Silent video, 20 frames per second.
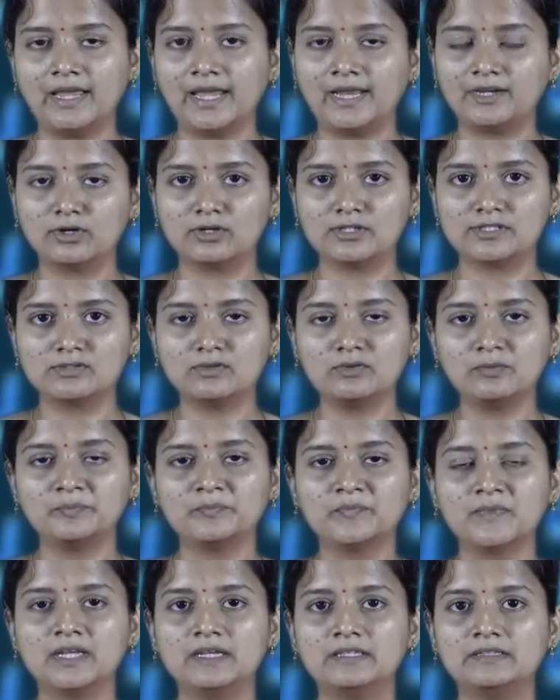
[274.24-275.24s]
And also
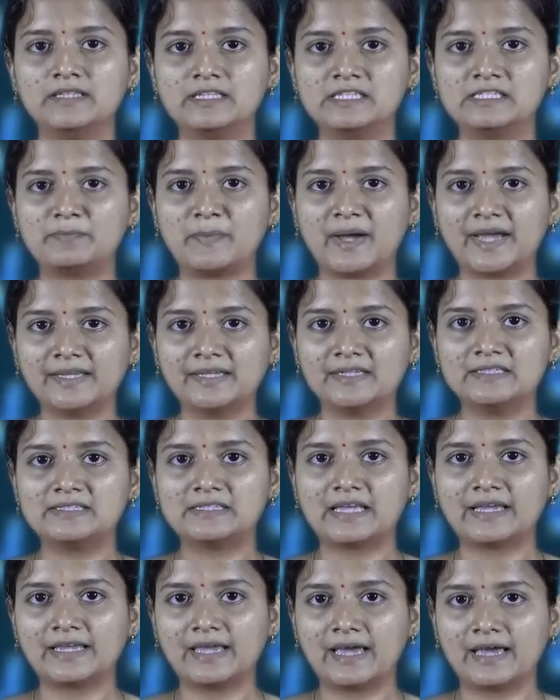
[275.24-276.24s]
this pi and
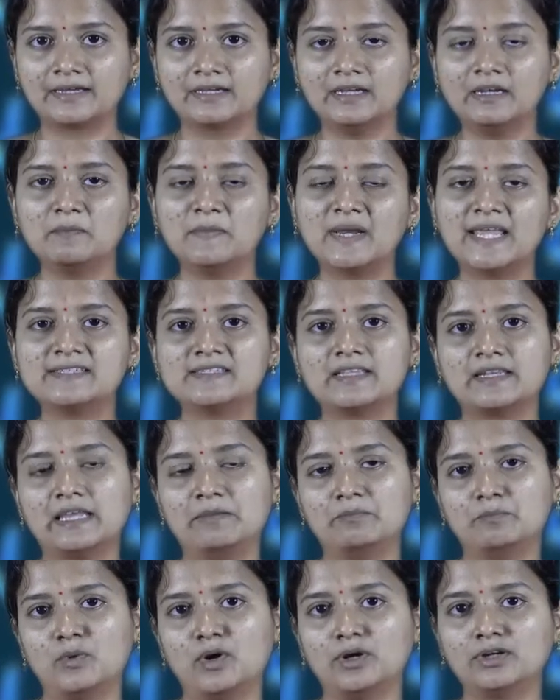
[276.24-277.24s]
psi angle plays an
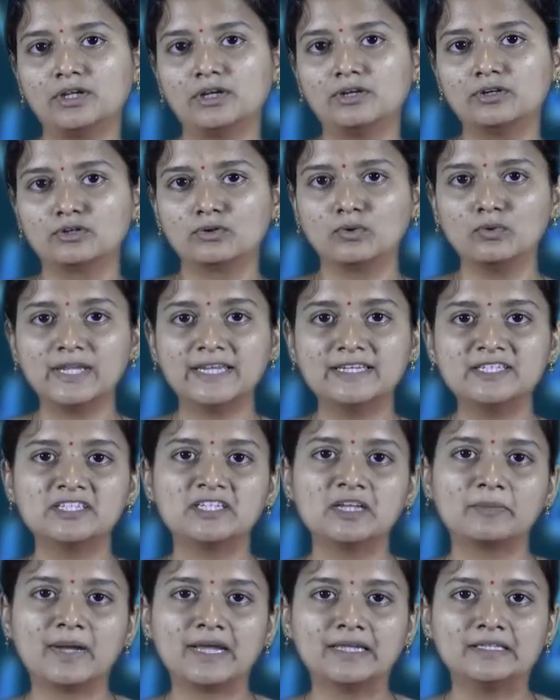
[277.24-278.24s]
important role in
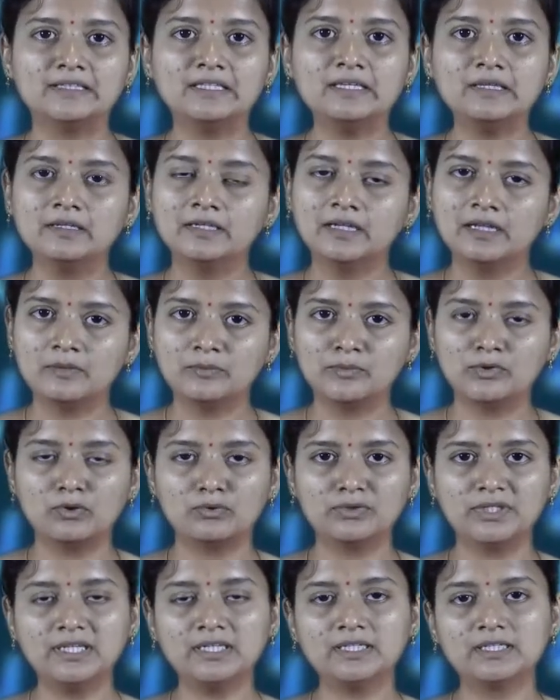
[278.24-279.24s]
determining the
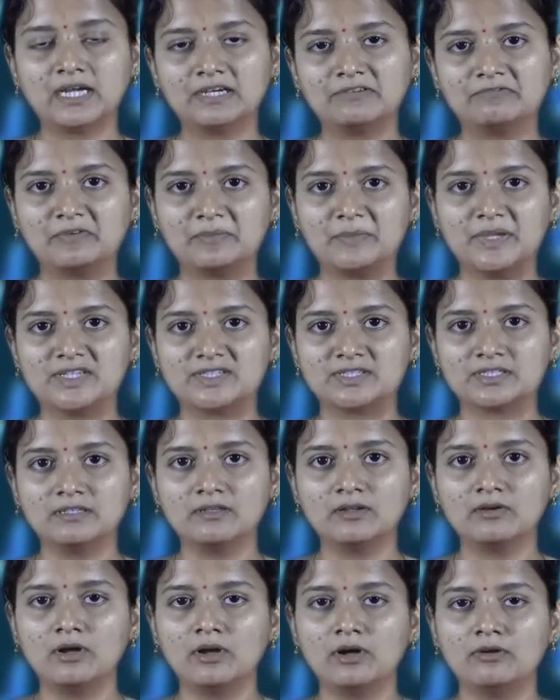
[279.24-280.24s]
protein
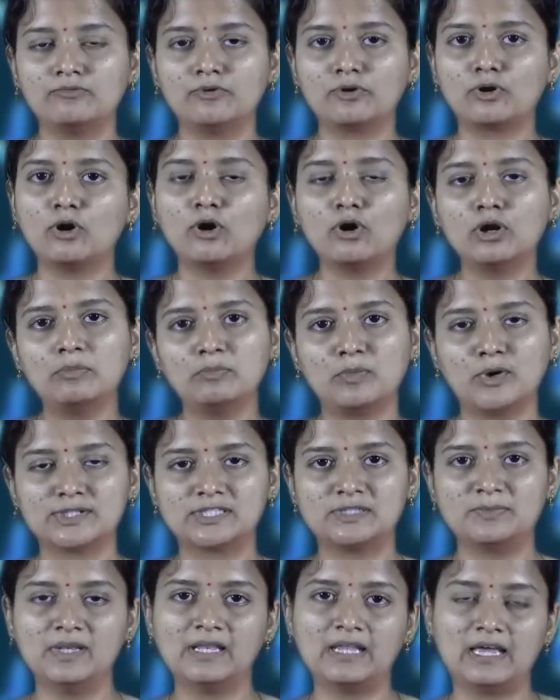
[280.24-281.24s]
conformation for all
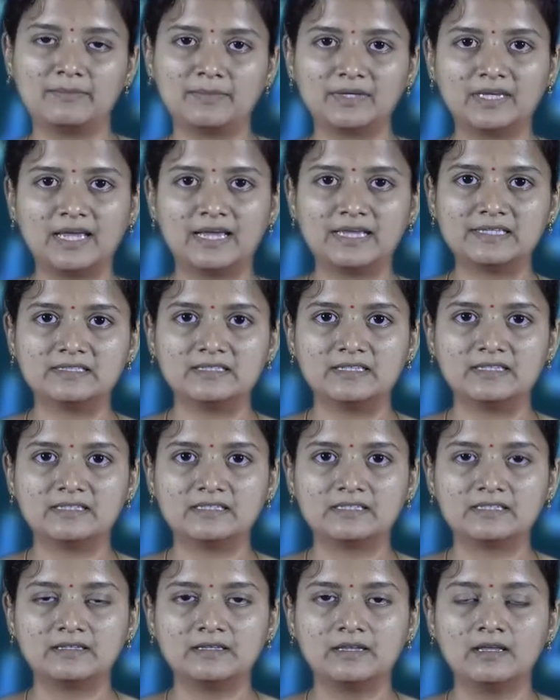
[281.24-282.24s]
possible amino
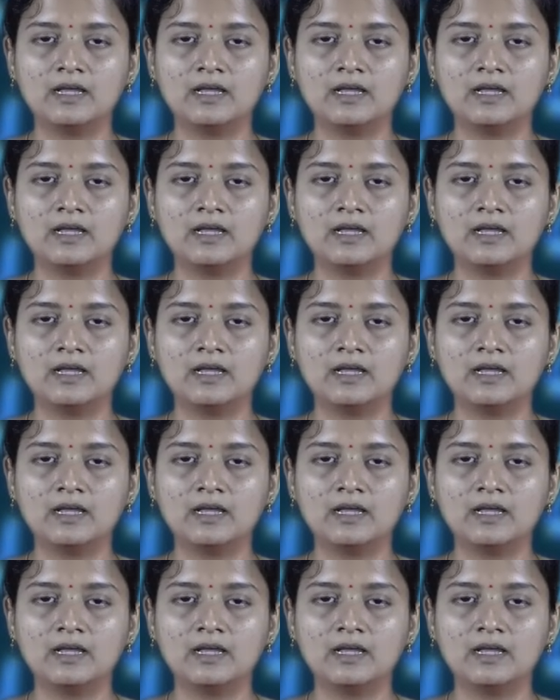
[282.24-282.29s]
acids.